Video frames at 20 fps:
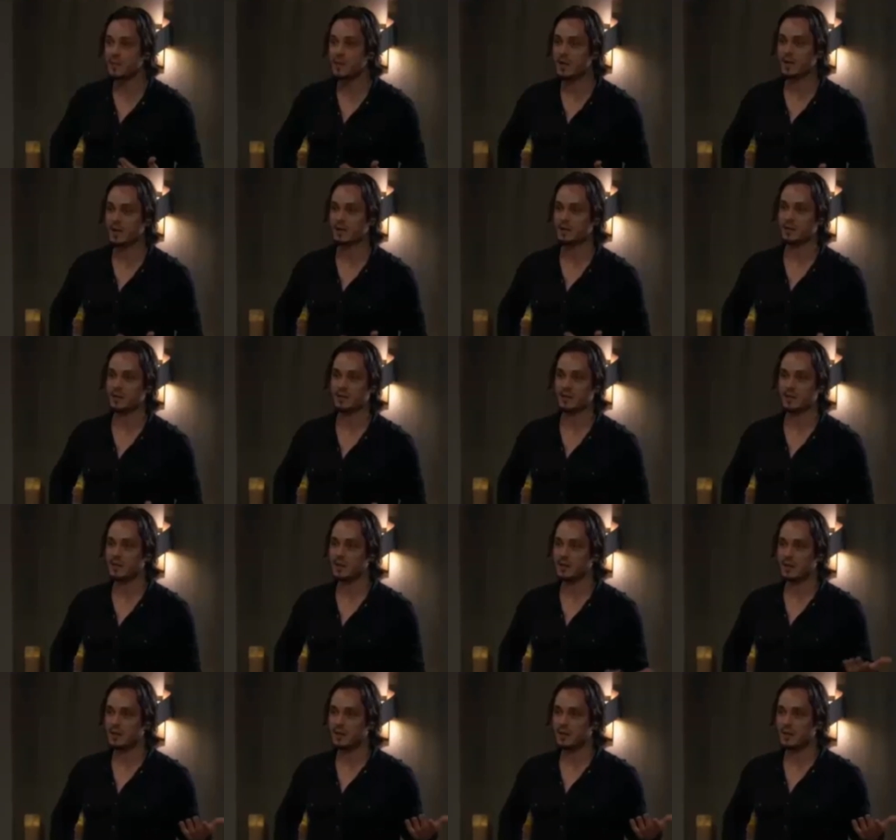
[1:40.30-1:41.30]
I could
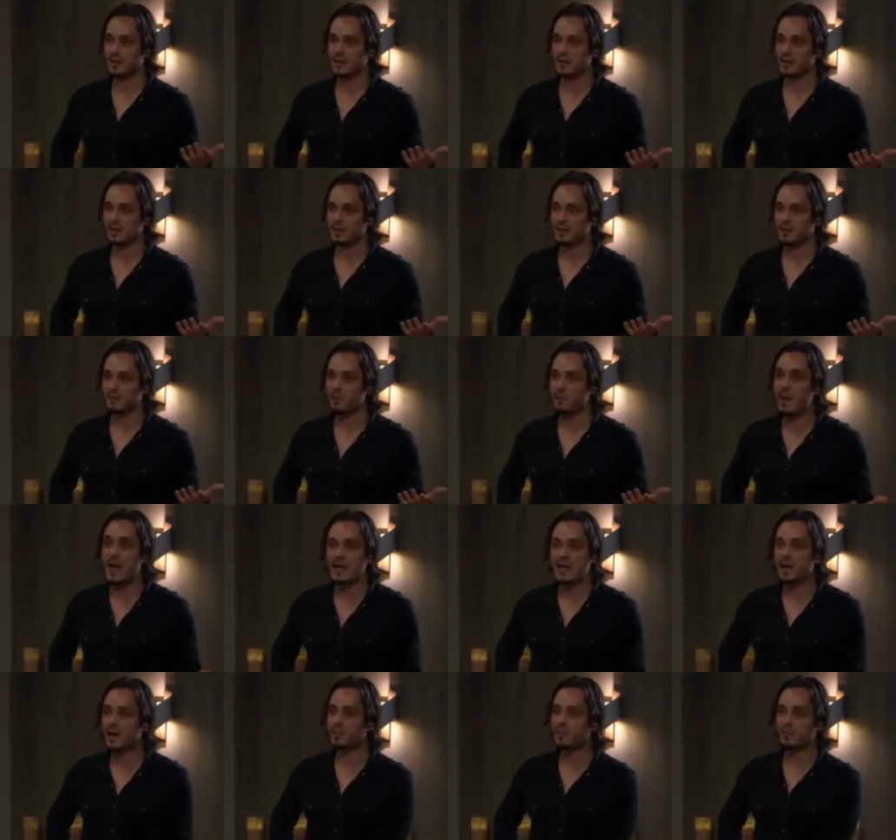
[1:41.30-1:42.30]

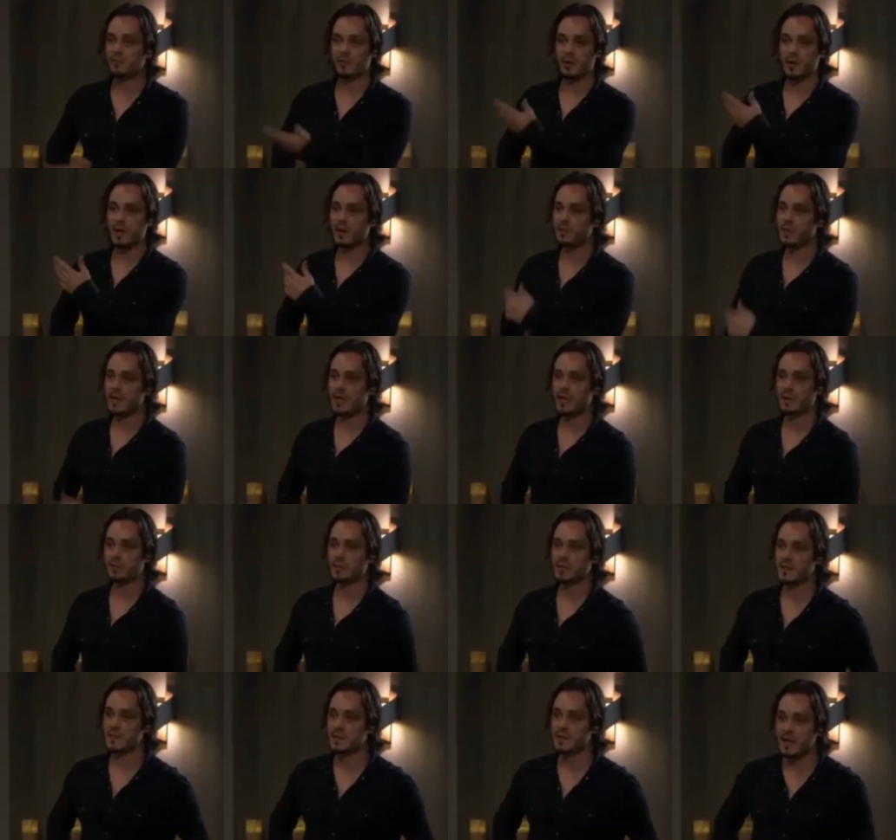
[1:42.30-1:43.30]
make up for not being
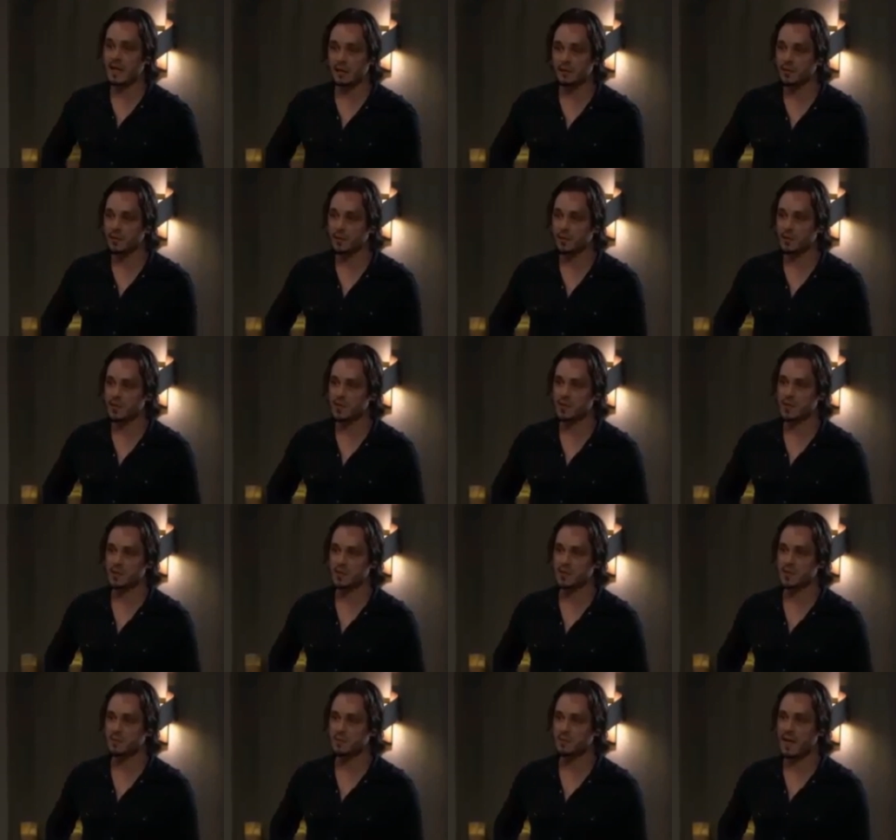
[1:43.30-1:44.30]
able to save her when she
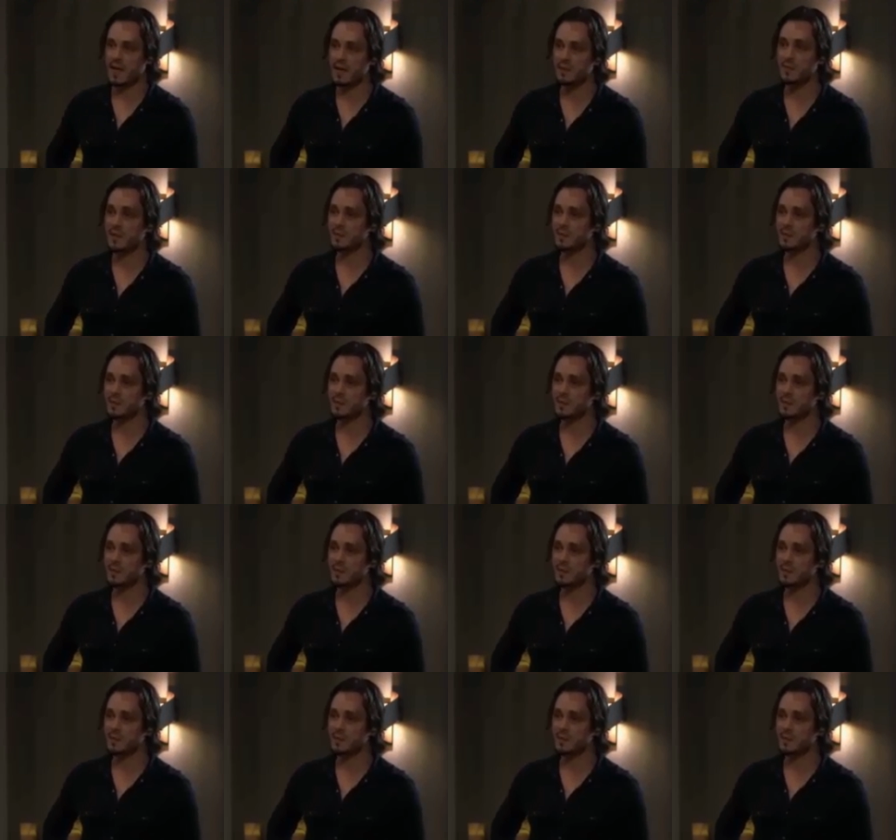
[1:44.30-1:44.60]
was a baby.